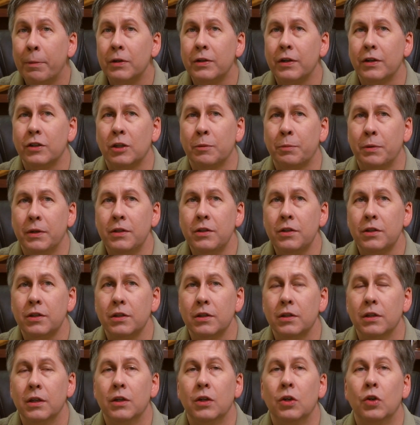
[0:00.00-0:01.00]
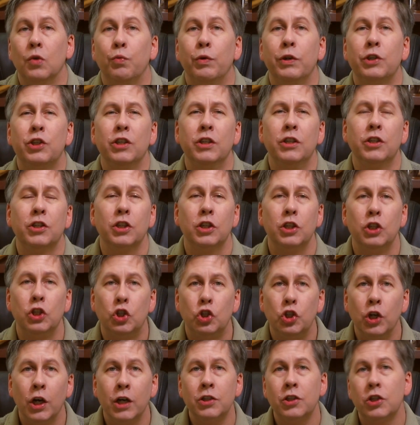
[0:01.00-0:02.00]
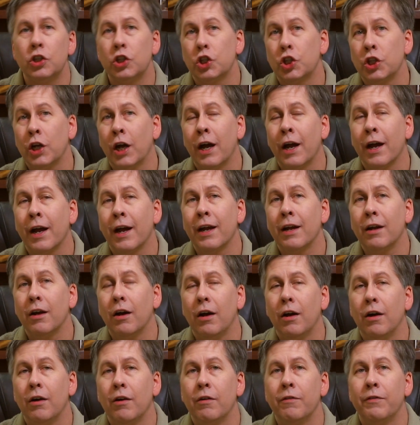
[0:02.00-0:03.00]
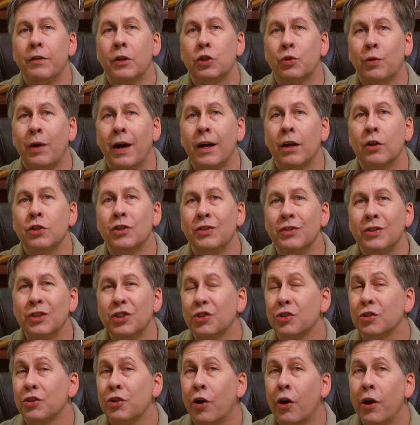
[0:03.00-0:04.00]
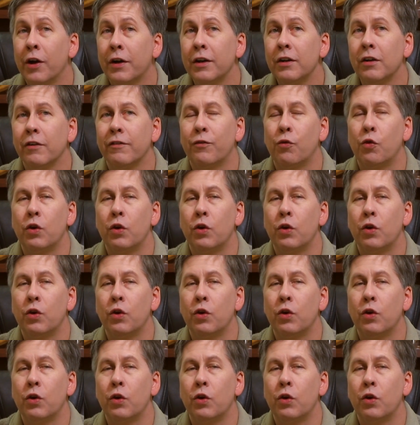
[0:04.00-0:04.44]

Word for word: participants, which is just shy of the trial's initial target of